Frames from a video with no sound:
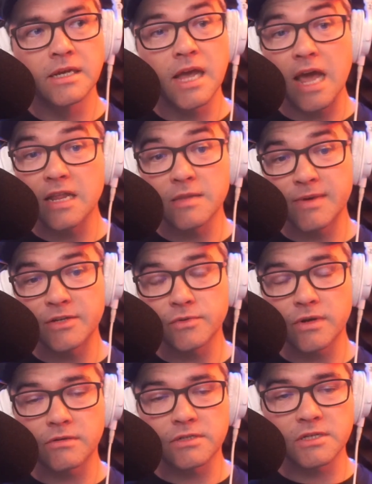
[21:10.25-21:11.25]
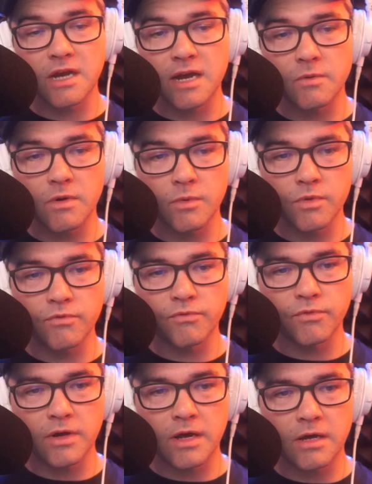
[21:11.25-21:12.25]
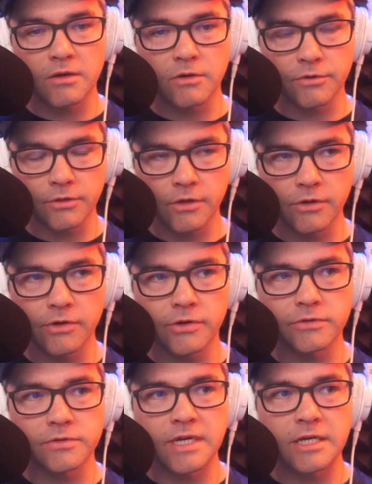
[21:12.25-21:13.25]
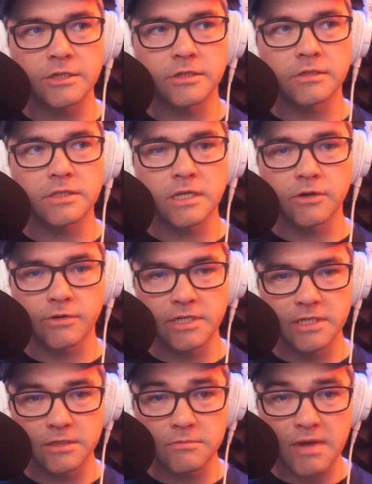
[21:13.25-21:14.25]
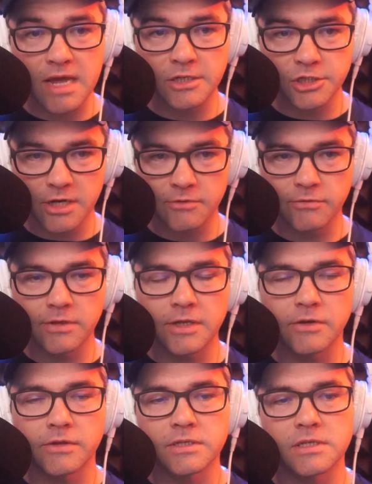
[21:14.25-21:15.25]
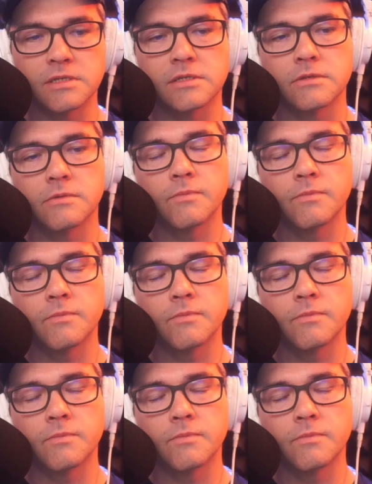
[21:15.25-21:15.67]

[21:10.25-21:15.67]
and in the mental health side, where we've got the longer consultations, increasing demand generally on the system.